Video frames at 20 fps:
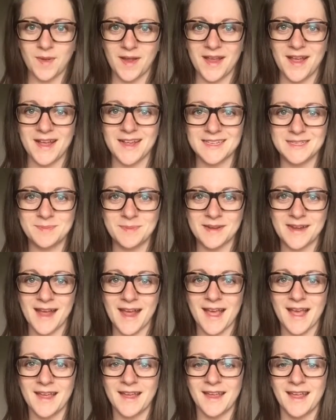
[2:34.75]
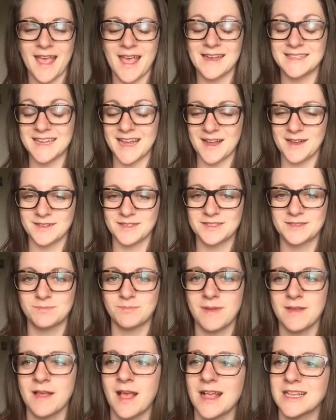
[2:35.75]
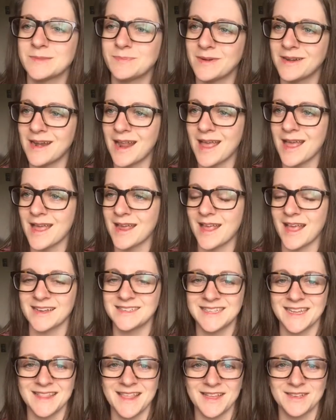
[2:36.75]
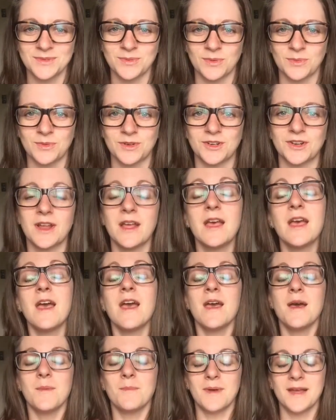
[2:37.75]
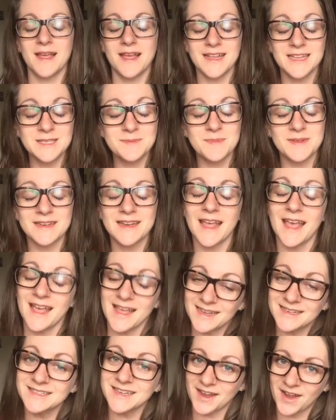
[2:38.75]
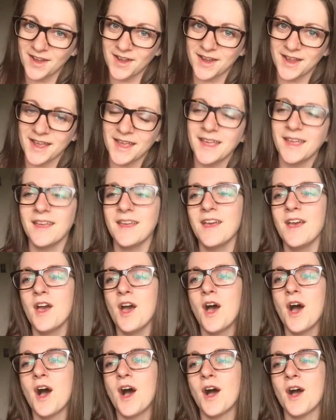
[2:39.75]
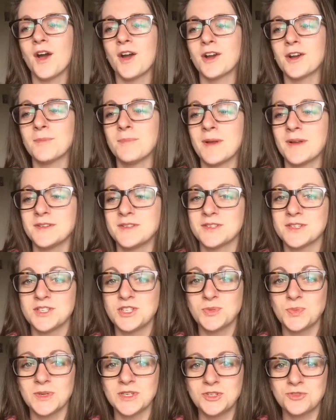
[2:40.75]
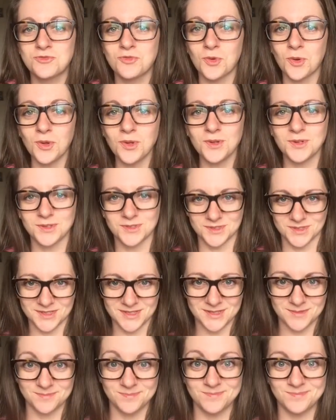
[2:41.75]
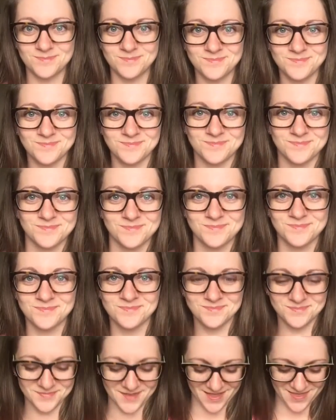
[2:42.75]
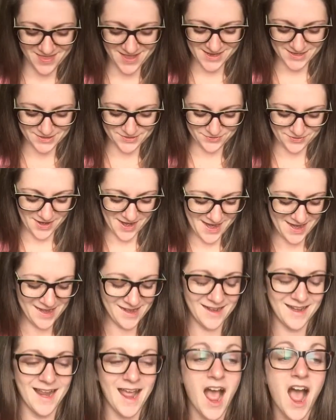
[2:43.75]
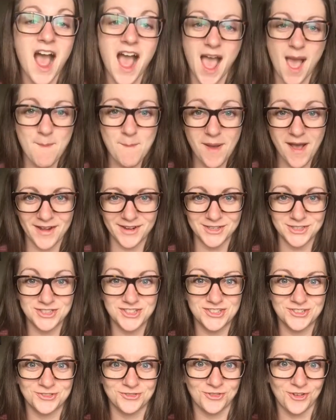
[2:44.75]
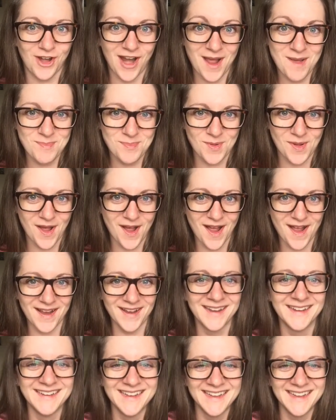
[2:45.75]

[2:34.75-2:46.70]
my husband and I say that as one word. My husband and I are about to switch roles. That's right. I bought a strap-on.